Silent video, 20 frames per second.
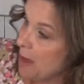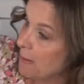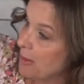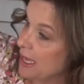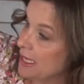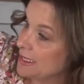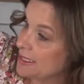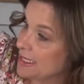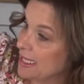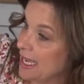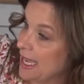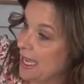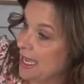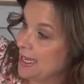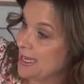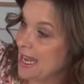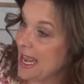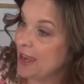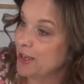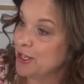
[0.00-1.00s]
but
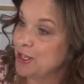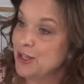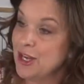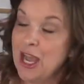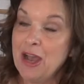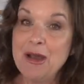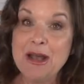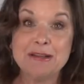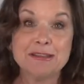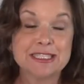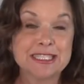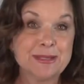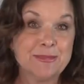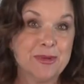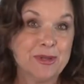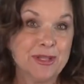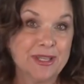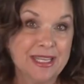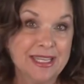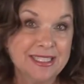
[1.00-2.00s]
now you know how
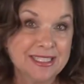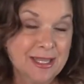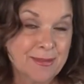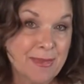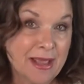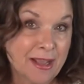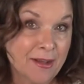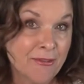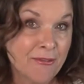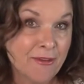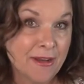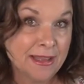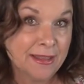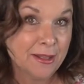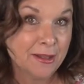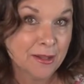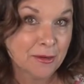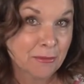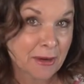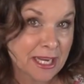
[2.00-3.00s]
simple it is to make a fun
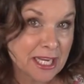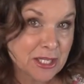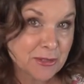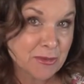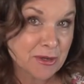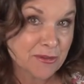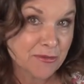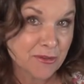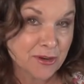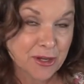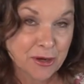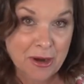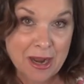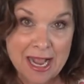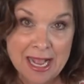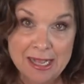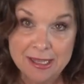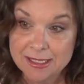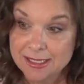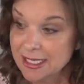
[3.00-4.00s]
little arrangement for your
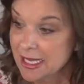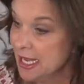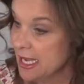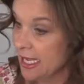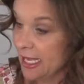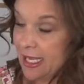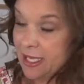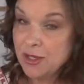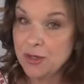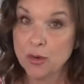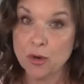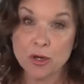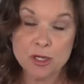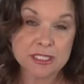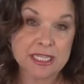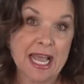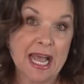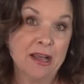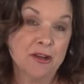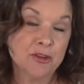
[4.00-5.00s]
house, indoors,
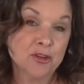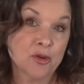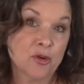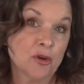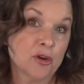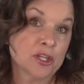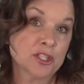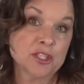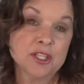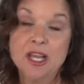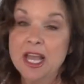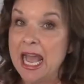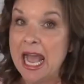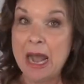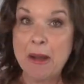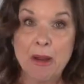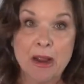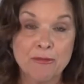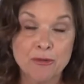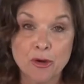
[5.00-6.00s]
outdoors,
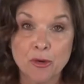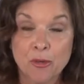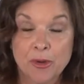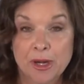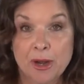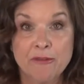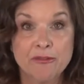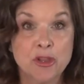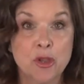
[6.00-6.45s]
however, wherever